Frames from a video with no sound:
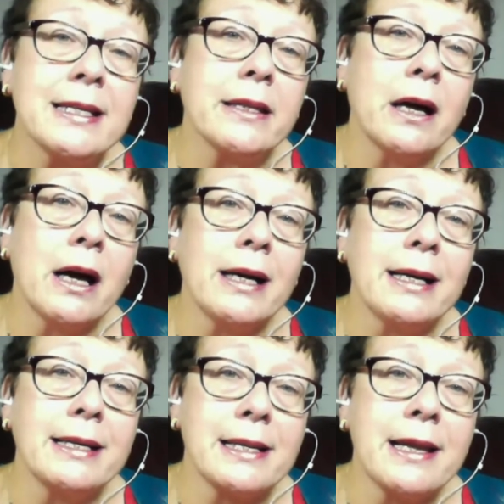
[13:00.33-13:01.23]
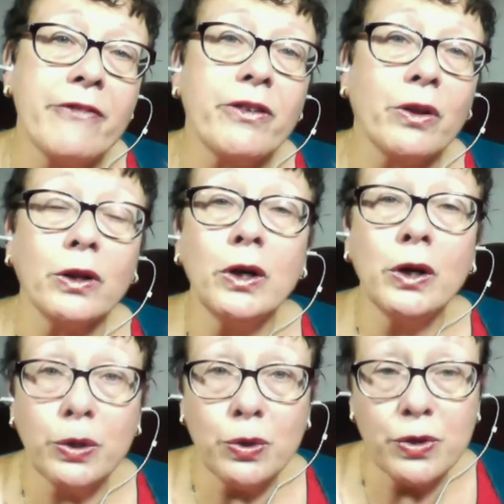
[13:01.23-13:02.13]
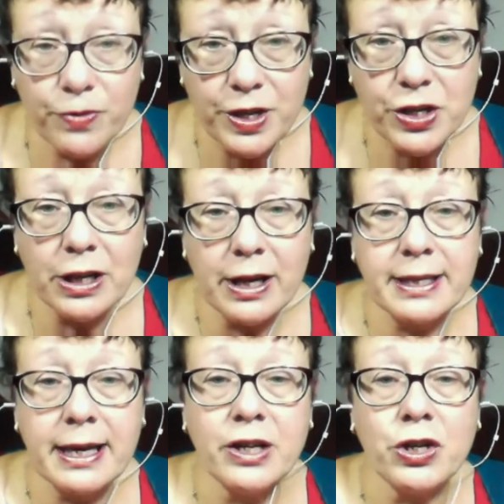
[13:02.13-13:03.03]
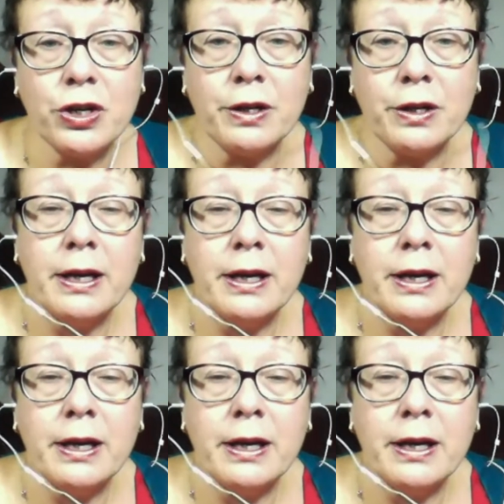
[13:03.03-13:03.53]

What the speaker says: at the highest level use visualization